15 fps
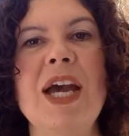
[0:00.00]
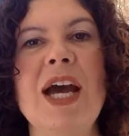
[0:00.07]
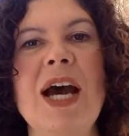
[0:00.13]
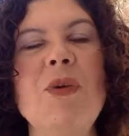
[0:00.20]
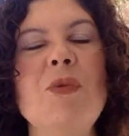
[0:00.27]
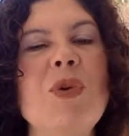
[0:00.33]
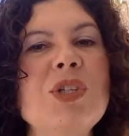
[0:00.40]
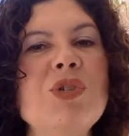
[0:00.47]
I
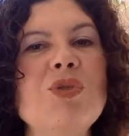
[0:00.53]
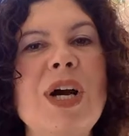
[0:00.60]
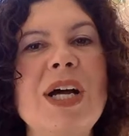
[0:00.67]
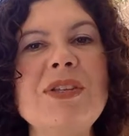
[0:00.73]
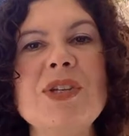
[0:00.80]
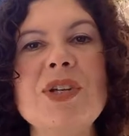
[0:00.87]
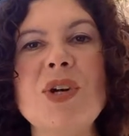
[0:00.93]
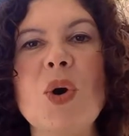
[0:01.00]
want to
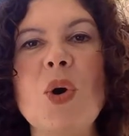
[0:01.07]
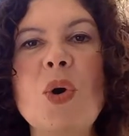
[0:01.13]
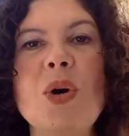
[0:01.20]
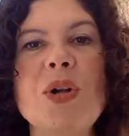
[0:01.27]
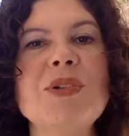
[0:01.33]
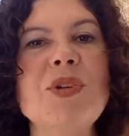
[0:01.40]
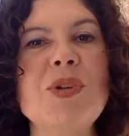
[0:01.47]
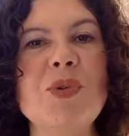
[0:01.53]
answer
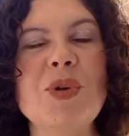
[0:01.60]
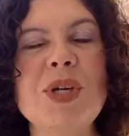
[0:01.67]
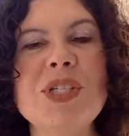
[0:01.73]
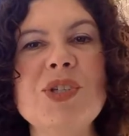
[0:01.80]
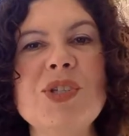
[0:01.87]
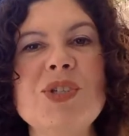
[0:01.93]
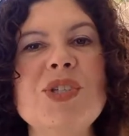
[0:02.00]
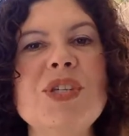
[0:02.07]
all your
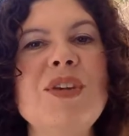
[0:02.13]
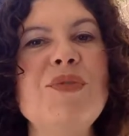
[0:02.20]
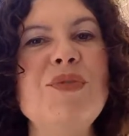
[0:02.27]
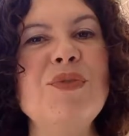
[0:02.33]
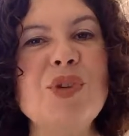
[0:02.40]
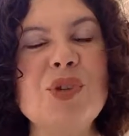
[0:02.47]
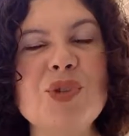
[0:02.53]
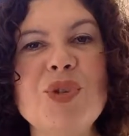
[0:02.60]
questions in
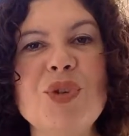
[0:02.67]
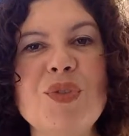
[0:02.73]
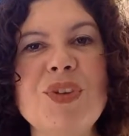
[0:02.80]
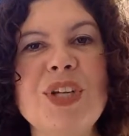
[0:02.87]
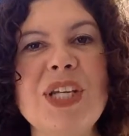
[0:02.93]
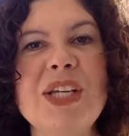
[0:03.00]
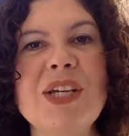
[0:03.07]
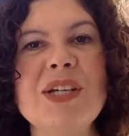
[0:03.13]
future
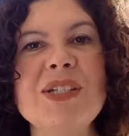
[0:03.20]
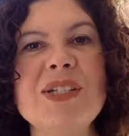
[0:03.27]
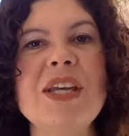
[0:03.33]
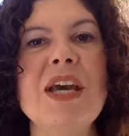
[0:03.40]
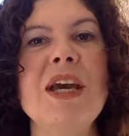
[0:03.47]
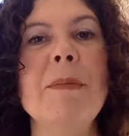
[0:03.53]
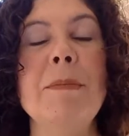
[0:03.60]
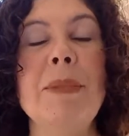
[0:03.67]
videos,
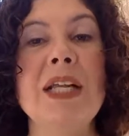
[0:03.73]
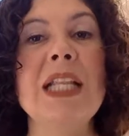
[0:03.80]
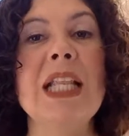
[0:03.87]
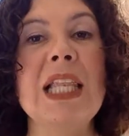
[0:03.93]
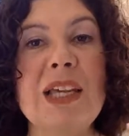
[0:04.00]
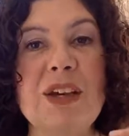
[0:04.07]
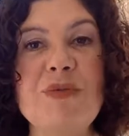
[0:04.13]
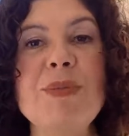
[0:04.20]
but
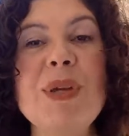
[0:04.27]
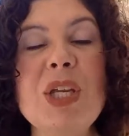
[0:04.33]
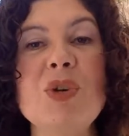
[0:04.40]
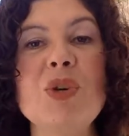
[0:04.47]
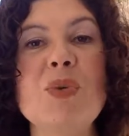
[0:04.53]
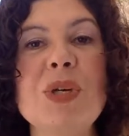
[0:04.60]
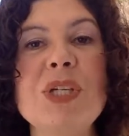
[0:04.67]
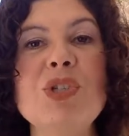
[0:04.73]
leave me your
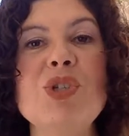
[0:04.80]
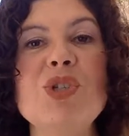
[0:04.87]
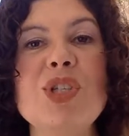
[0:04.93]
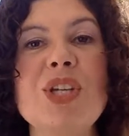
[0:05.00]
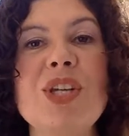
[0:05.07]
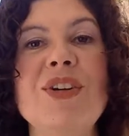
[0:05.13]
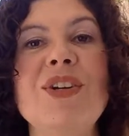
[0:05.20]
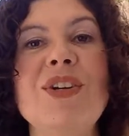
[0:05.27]
questions
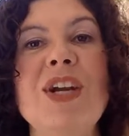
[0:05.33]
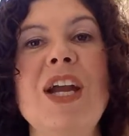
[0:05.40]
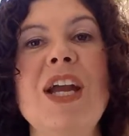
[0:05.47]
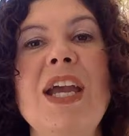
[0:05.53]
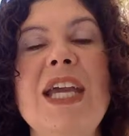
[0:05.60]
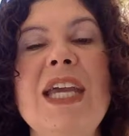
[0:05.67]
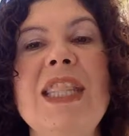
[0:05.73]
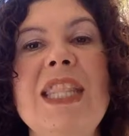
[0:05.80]
here
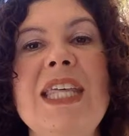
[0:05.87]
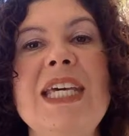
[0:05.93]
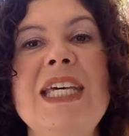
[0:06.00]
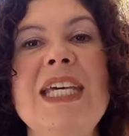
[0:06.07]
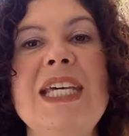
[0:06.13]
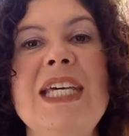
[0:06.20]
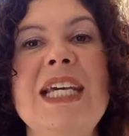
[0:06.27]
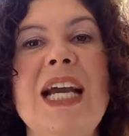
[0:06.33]
in
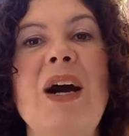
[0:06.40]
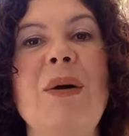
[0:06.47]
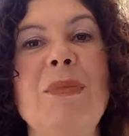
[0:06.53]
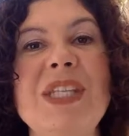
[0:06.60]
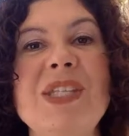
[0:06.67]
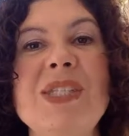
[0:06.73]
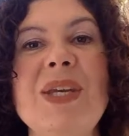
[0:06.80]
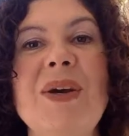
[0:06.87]
the
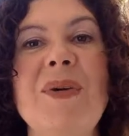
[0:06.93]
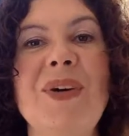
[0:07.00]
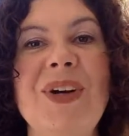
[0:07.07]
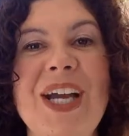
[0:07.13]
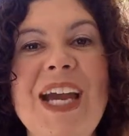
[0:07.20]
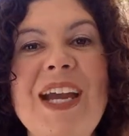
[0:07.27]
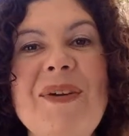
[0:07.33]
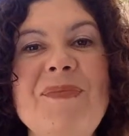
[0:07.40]
comments,
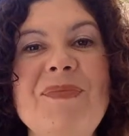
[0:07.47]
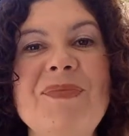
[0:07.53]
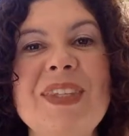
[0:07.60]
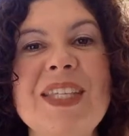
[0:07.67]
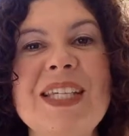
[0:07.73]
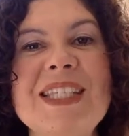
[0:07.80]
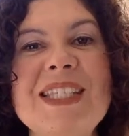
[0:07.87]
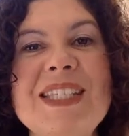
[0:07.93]
okay?
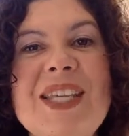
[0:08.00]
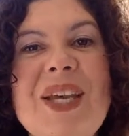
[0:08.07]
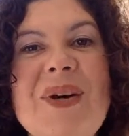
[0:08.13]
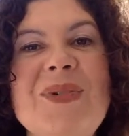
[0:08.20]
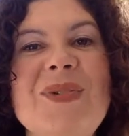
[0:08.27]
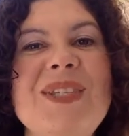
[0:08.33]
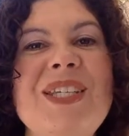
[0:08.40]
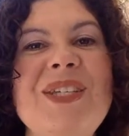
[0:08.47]

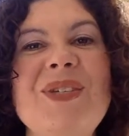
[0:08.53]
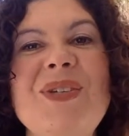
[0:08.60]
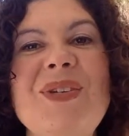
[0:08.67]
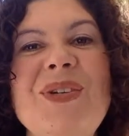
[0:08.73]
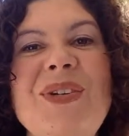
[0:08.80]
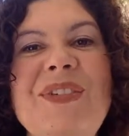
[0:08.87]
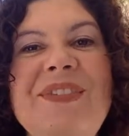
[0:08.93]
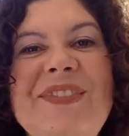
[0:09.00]
So see you
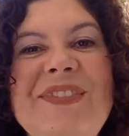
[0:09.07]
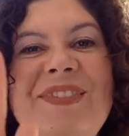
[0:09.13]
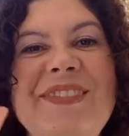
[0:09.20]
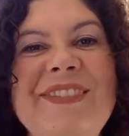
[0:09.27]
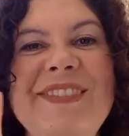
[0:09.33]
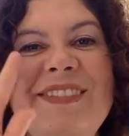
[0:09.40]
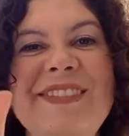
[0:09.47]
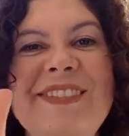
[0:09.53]
soon.
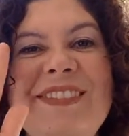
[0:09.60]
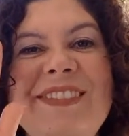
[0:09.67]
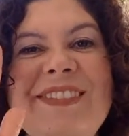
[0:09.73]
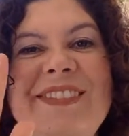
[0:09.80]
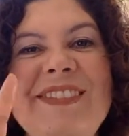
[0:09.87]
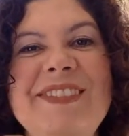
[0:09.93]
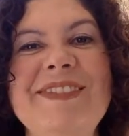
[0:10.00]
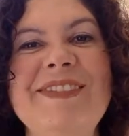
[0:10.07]

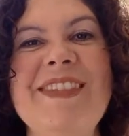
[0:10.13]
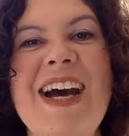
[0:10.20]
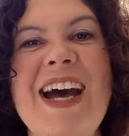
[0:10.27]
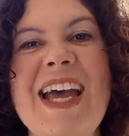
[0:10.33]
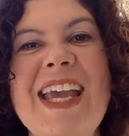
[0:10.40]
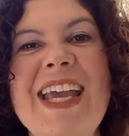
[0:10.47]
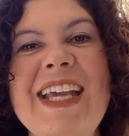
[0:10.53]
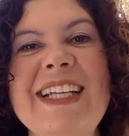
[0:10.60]

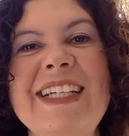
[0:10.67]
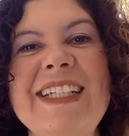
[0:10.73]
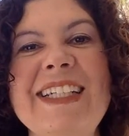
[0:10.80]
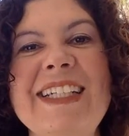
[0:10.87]
Bye.